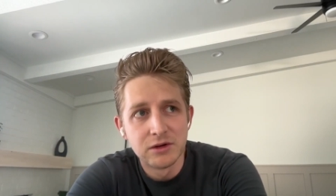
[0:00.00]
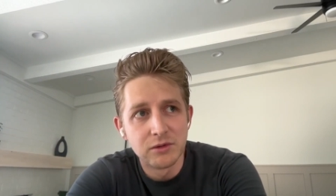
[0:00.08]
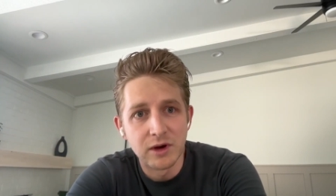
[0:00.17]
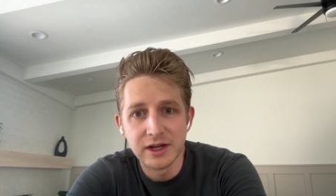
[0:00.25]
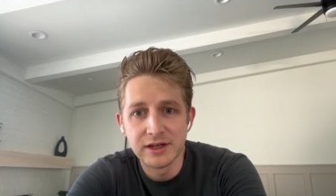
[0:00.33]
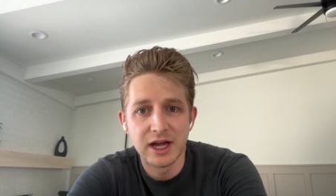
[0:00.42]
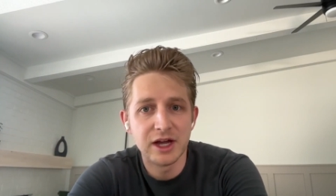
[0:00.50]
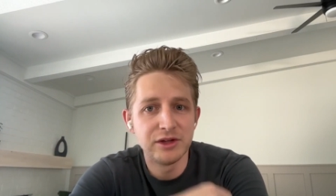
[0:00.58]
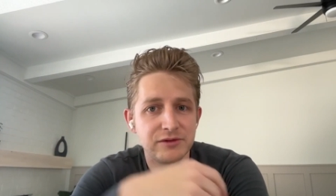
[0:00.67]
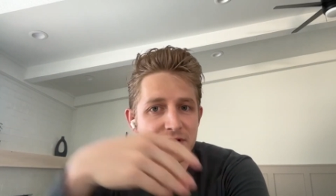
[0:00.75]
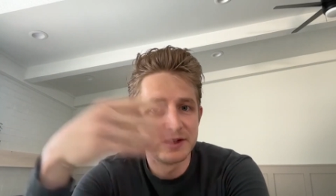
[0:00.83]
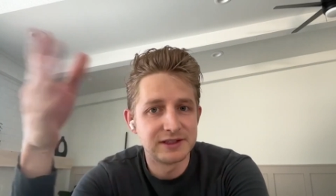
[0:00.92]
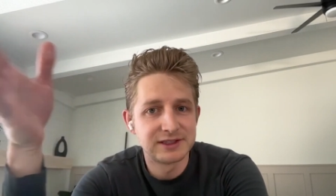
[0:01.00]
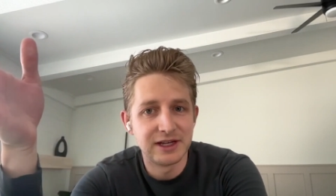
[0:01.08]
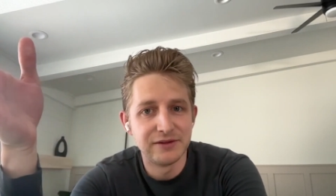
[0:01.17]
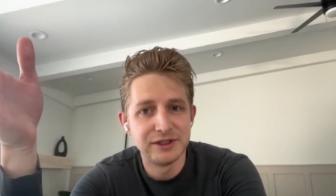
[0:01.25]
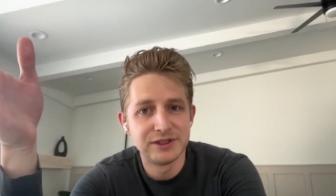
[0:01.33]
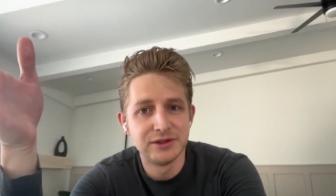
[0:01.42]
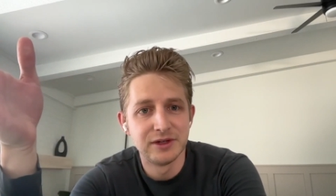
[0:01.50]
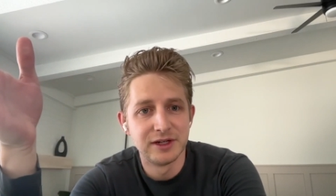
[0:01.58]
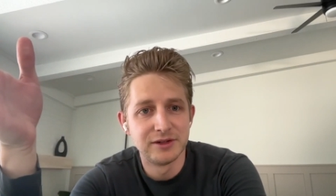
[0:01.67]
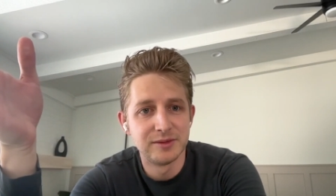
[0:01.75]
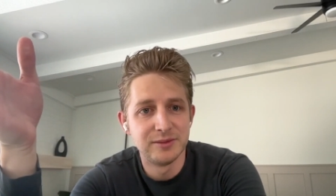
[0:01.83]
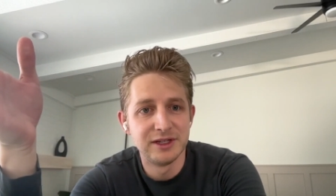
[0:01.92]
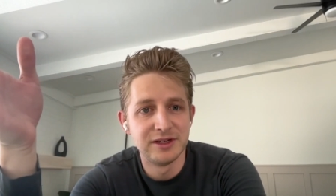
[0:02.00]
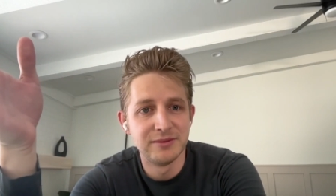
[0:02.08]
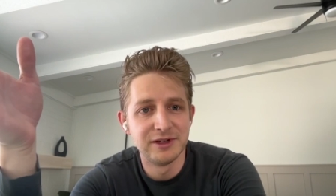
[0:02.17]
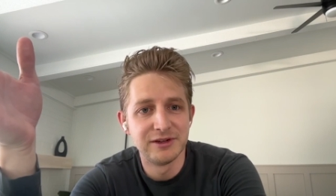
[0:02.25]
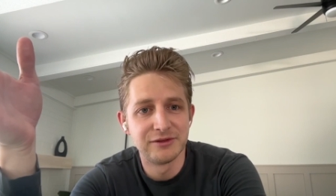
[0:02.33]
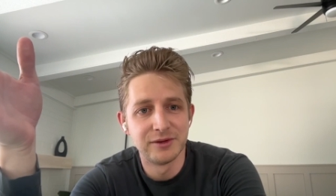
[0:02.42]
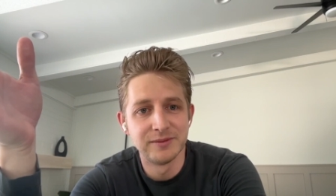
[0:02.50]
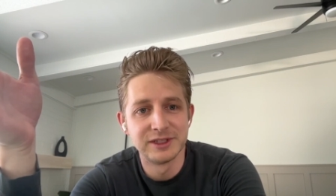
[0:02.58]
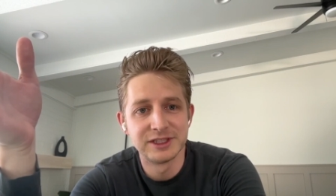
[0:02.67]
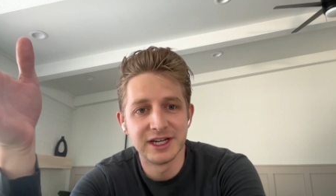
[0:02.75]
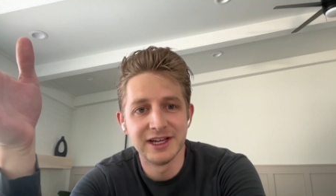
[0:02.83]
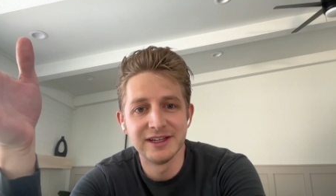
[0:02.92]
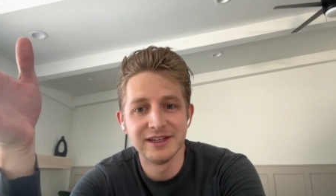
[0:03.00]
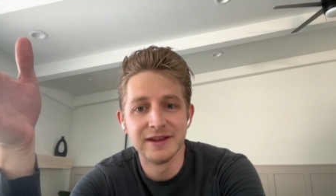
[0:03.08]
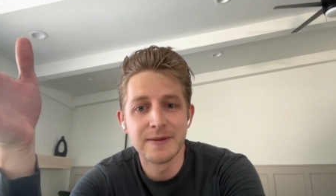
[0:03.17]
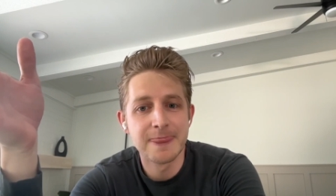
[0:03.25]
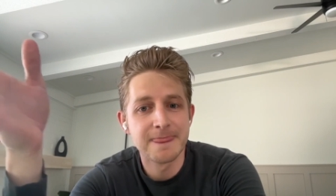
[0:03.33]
right now you've got the 7,200 being emitted from the chain.